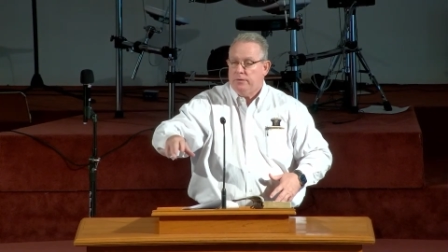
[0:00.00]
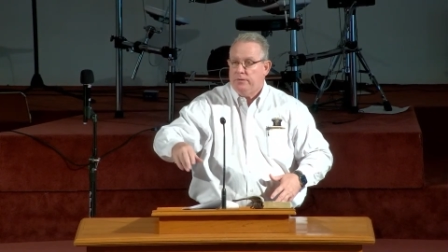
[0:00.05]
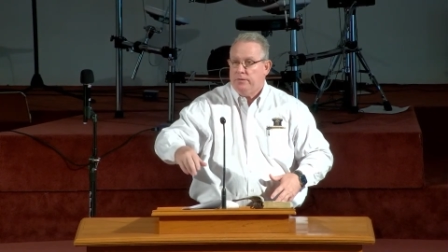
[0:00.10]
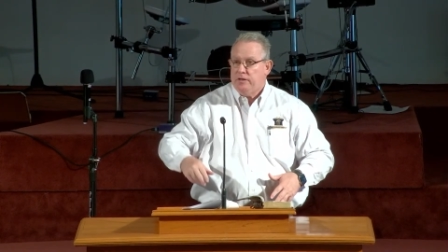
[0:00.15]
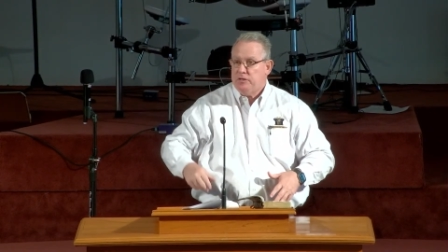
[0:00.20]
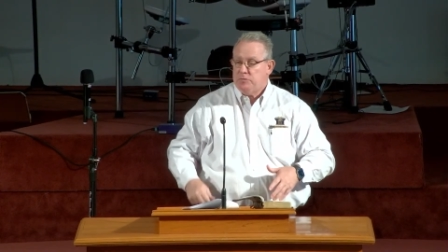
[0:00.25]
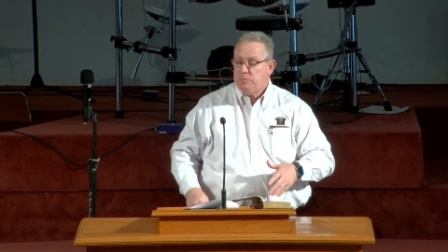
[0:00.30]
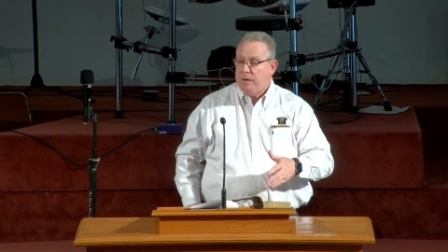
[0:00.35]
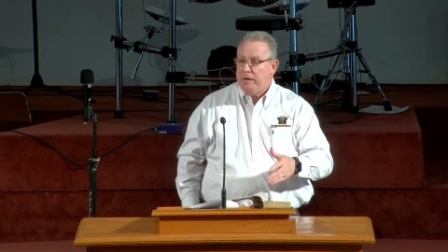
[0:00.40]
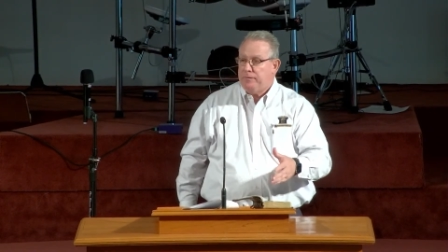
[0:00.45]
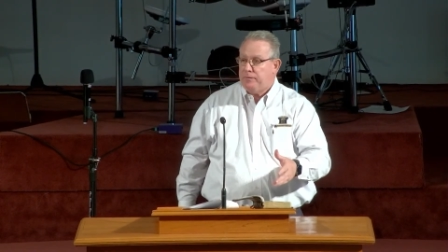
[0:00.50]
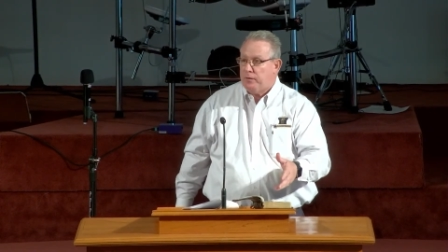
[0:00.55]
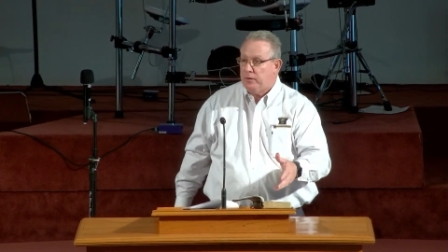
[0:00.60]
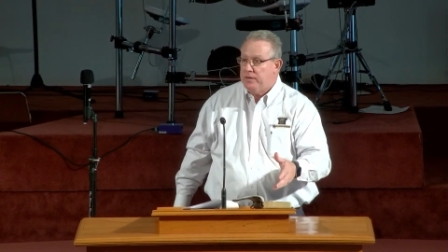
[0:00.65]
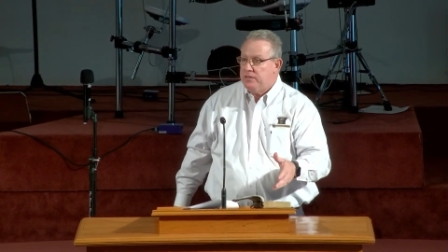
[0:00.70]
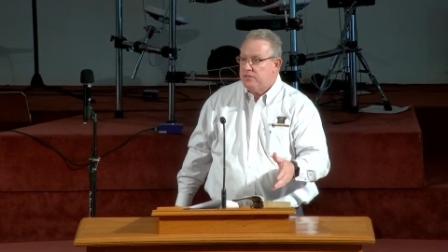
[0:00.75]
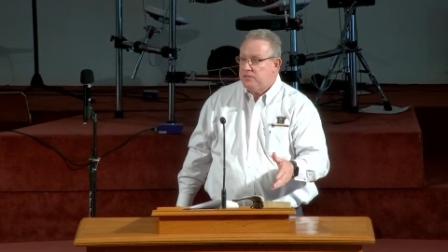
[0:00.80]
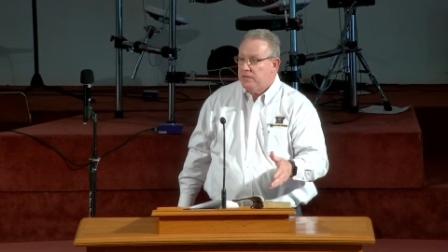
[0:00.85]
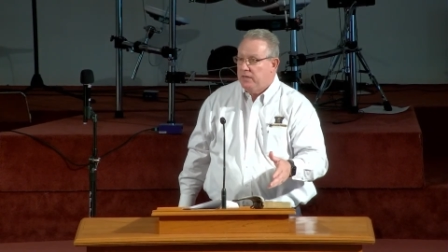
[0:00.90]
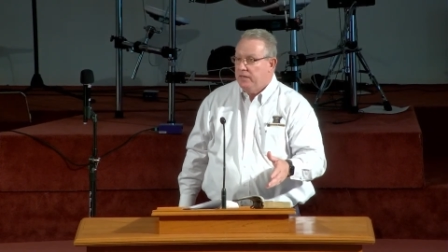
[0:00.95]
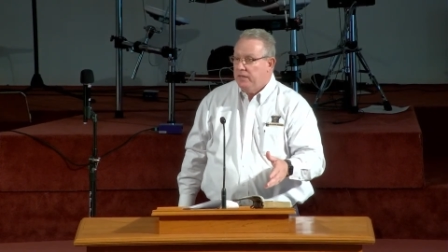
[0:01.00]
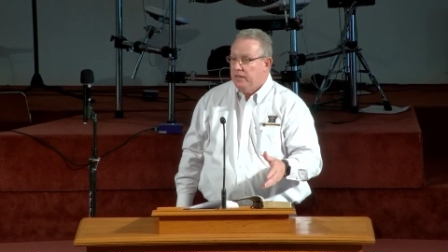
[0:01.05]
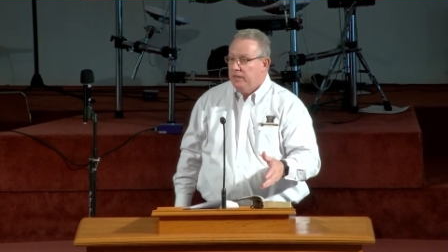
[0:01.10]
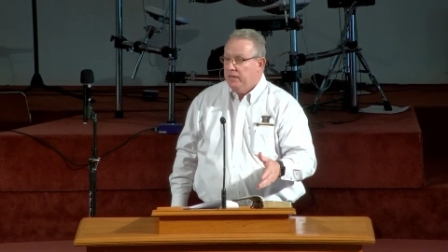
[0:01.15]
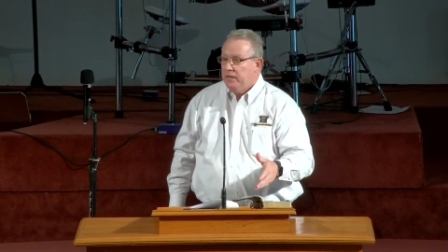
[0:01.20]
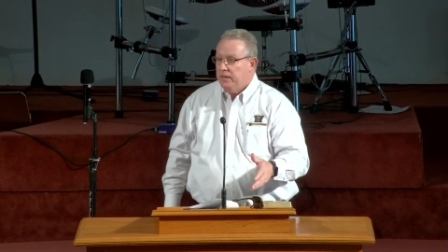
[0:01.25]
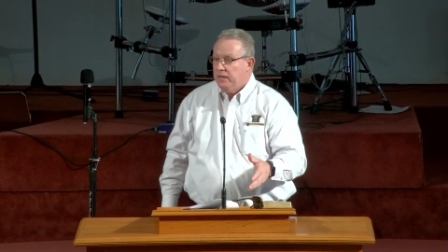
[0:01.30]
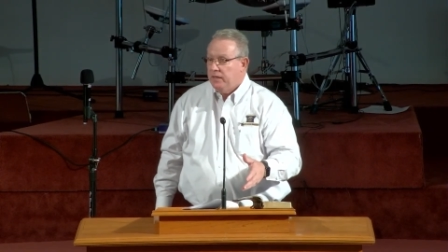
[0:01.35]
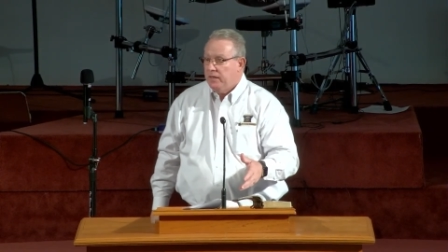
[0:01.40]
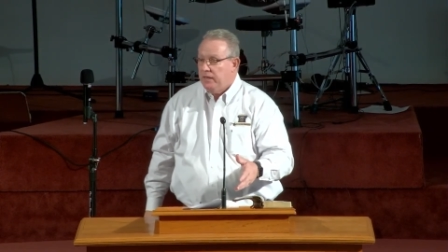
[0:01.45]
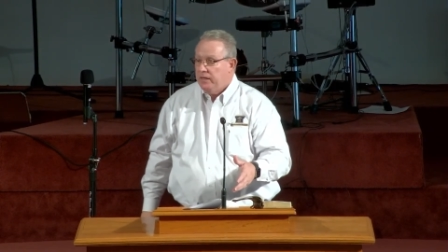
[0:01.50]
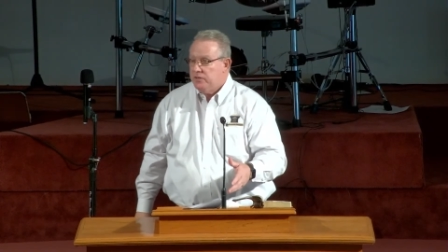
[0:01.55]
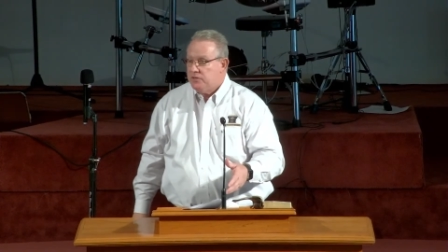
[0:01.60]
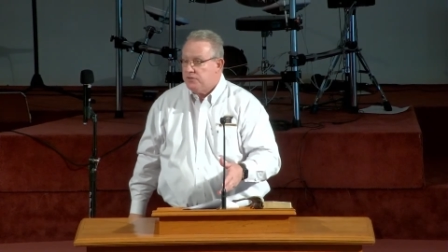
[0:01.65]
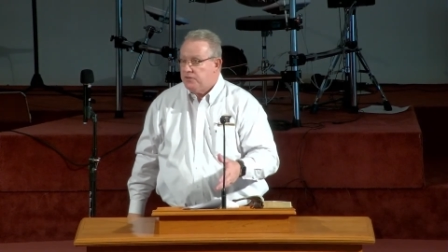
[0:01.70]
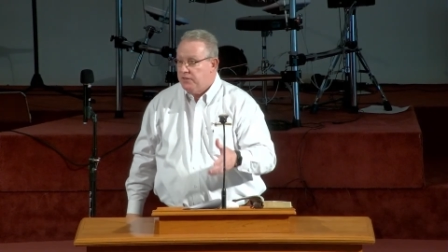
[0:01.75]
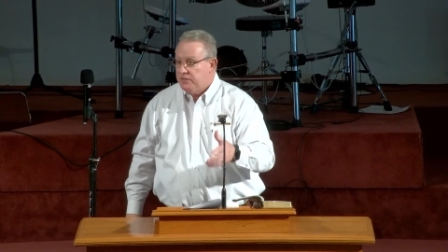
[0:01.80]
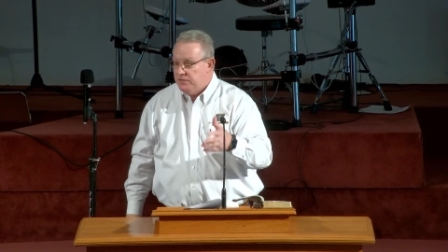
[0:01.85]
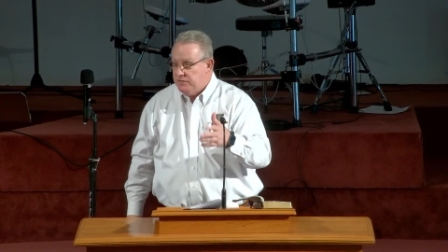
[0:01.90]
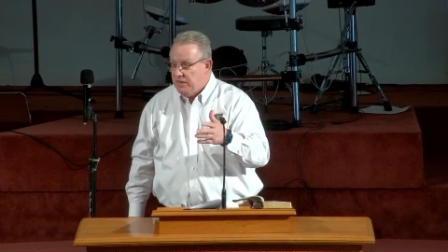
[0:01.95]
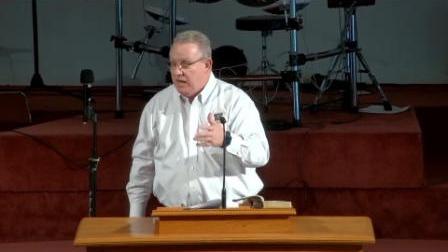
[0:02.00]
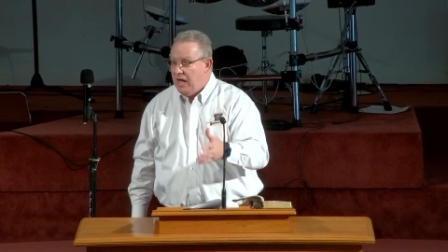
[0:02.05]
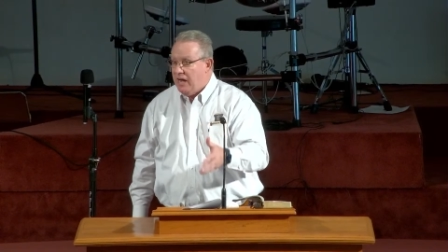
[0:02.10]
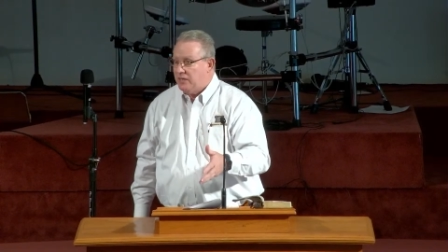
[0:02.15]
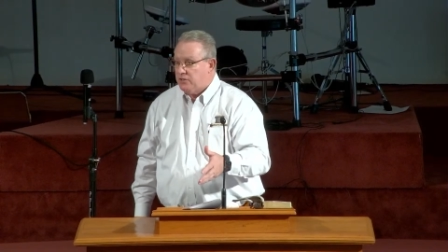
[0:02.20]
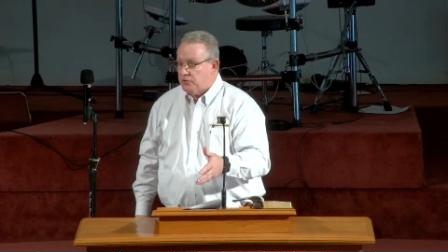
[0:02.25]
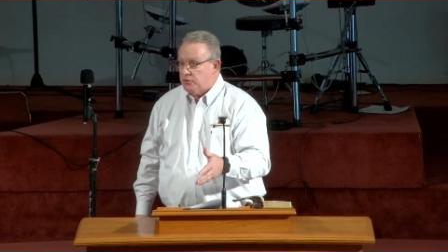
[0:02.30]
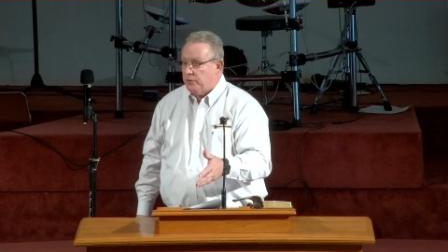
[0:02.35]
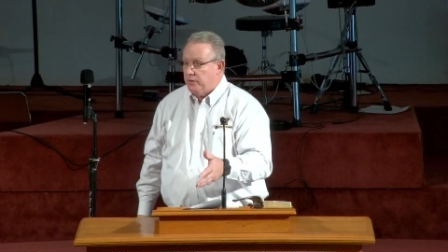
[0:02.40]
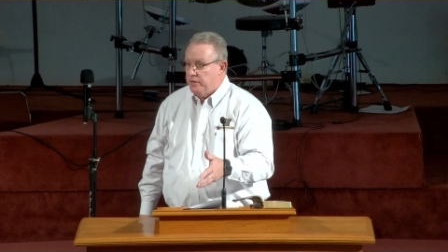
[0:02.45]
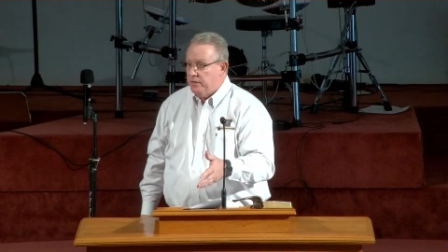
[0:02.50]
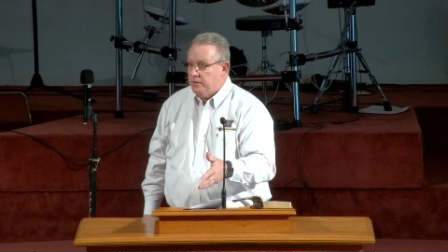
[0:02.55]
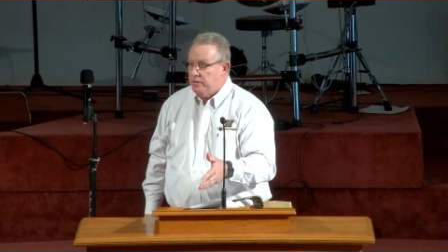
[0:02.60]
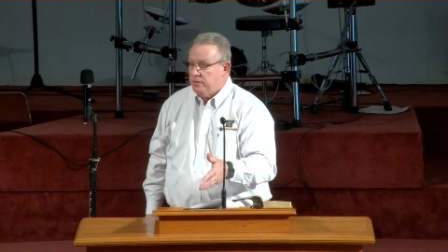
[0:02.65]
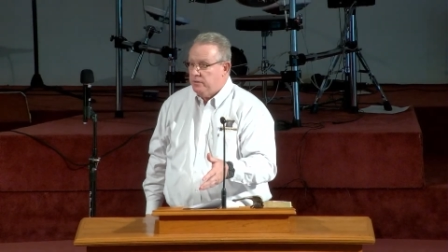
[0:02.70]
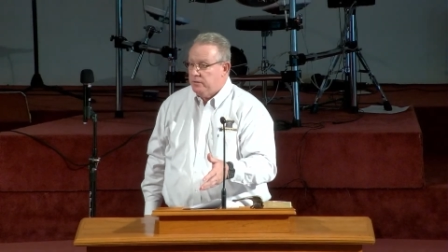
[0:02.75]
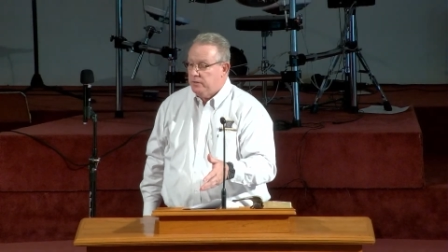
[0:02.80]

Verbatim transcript: This, my friends, is the doctrine